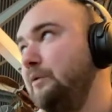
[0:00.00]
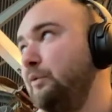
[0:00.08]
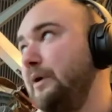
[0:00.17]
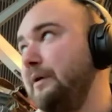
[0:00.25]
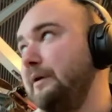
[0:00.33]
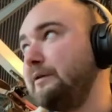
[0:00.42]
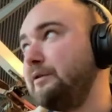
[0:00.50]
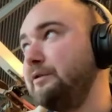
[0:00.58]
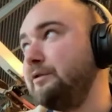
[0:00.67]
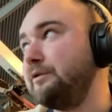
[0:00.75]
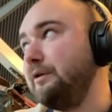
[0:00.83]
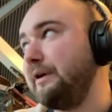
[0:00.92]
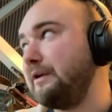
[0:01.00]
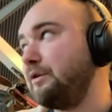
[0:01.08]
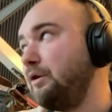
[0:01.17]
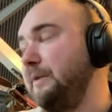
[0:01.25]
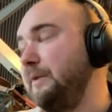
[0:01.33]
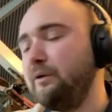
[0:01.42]
we you you can
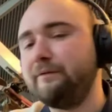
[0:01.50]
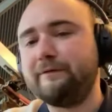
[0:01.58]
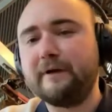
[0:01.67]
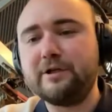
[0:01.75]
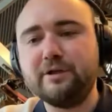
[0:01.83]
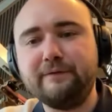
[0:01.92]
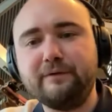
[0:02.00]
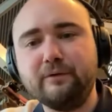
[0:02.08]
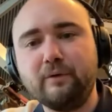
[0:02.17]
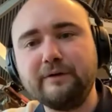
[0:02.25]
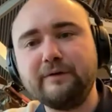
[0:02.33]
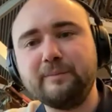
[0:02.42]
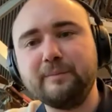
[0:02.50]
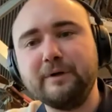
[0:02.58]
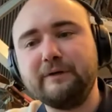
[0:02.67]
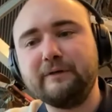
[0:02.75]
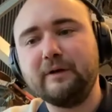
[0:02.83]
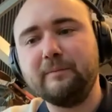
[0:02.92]
call me old fashioned if you want,
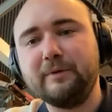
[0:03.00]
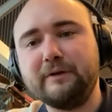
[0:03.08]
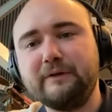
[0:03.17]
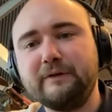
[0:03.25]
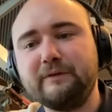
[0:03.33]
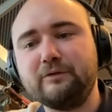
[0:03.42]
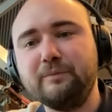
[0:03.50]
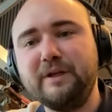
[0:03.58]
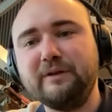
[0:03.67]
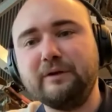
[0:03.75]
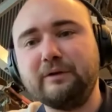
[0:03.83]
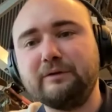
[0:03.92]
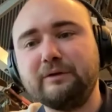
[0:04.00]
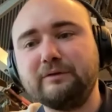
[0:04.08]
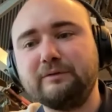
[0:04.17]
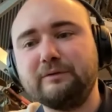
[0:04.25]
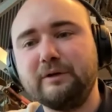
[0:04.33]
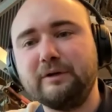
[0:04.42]
but uh, but to me the the
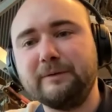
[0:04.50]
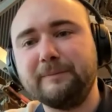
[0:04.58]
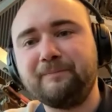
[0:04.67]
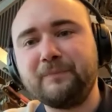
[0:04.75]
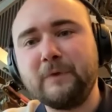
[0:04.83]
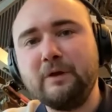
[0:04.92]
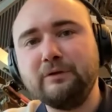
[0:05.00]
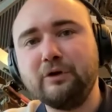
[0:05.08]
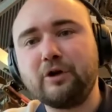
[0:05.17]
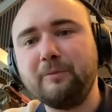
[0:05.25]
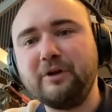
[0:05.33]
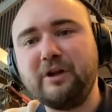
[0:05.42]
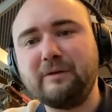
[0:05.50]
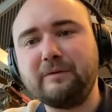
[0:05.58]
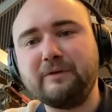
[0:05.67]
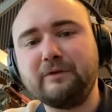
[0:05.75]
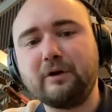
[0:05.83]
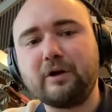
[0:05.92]
um, the
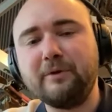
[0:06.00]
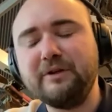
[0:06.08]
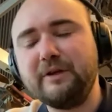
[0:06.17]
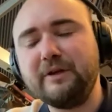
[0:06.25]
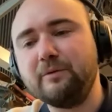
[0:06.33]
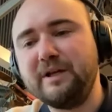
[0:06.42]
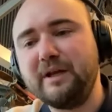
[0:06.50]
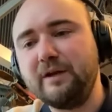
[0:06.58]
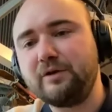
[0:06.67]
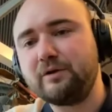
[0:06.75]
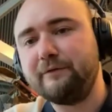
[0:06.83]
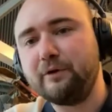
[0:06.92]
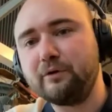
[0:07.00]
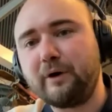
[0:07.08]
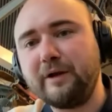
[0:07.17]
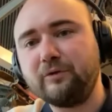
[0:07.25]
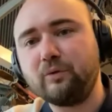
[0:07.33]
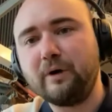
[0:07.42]
common the common denominator of all
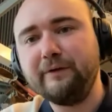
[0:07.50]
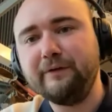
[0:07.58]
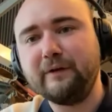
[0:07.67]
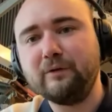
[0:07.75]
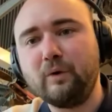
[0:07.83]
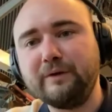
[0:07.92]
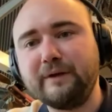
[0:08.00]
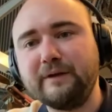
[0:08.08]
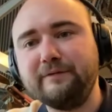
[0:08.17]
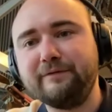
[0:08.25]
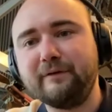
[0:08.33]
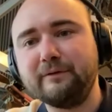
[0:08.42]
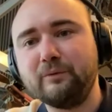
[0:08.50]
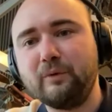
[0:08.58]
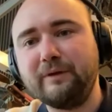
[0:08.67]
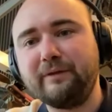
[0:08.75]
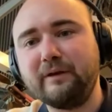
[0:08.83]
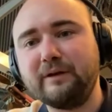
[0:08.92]
great wines and the one that defi- the
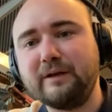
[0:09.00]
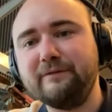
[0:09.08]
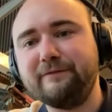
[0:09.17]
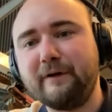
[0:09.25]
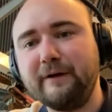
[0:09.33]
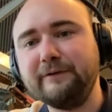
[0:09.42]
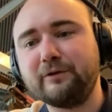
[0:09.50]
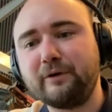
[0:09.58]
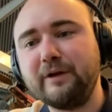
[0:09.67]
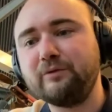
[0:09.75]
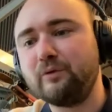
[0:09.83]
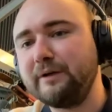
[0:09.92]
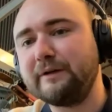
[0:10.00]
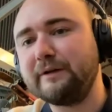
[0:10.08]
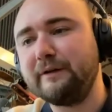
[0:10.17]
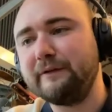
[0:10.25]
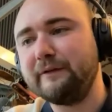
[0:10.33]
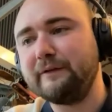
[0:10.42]
one thing that defines a great wine
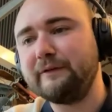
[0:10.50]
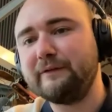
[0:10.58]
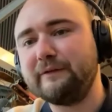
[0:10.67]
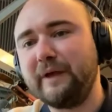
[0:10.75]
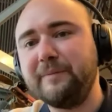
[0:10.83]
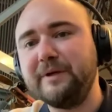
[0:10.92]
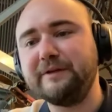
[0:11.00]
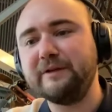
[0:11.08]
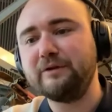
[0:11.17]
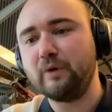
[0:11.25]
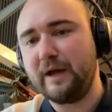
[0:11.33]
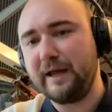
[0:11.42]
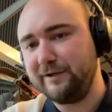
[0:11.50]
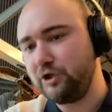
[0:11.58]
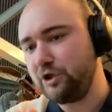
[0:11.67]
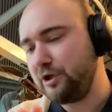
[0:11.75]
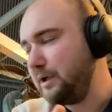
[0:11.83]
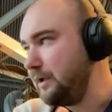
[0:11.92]
is its ability to age,